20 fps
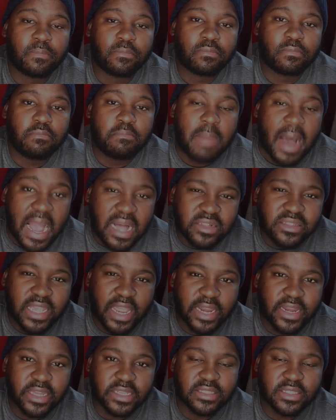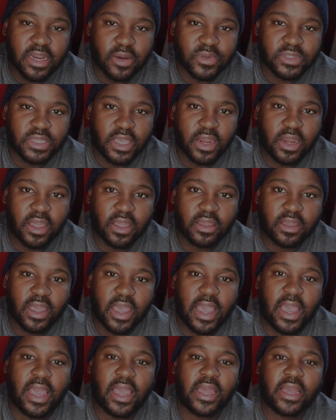mild headaches that I was getting
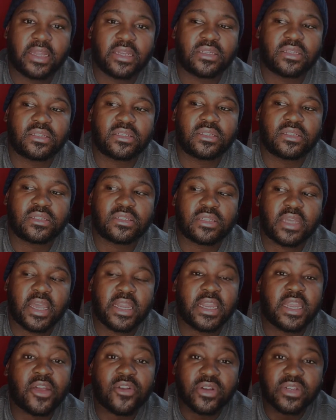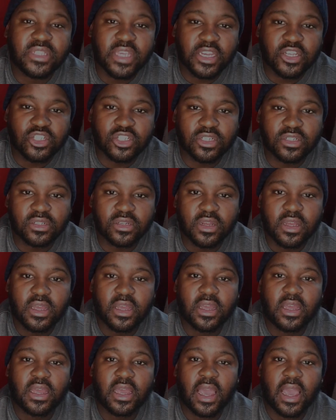and an irritation
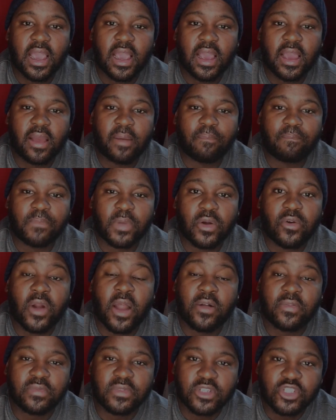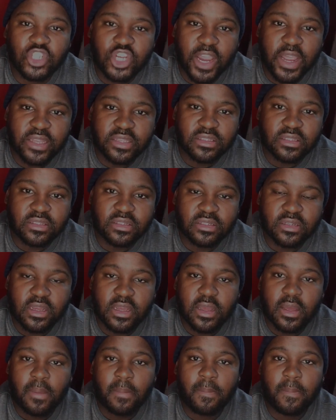around the chest.
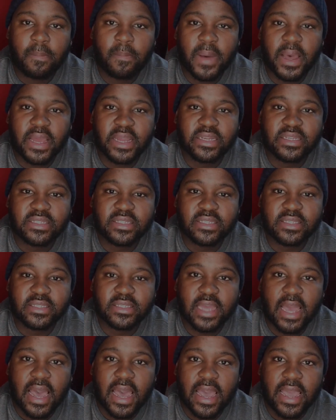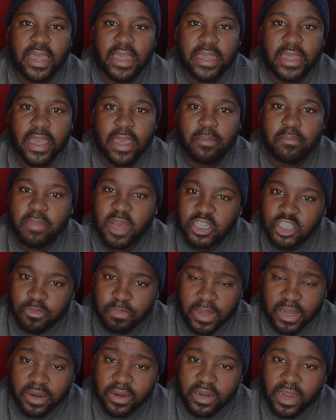But I am much
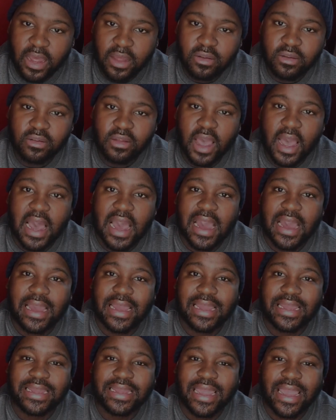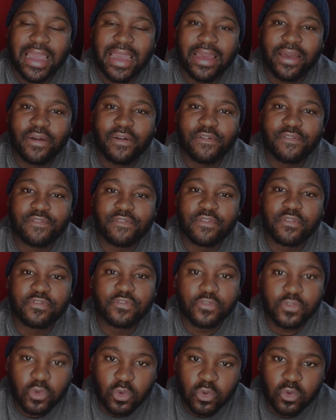better now. I have
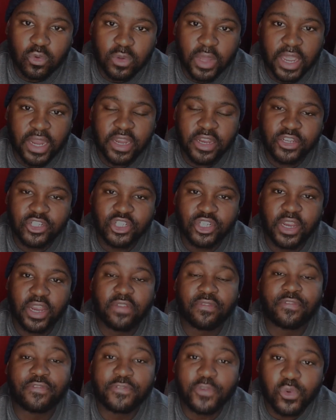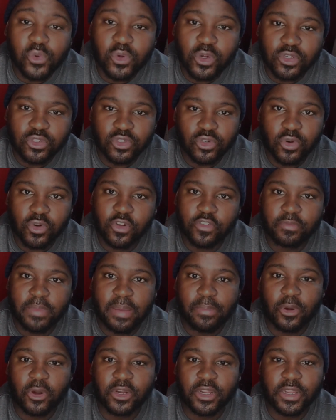full energy and full control of my
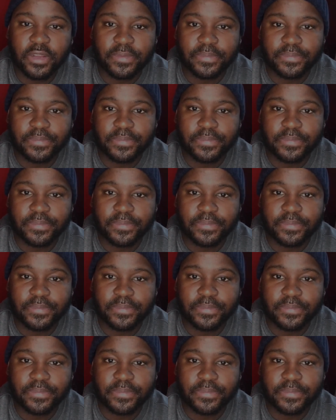body.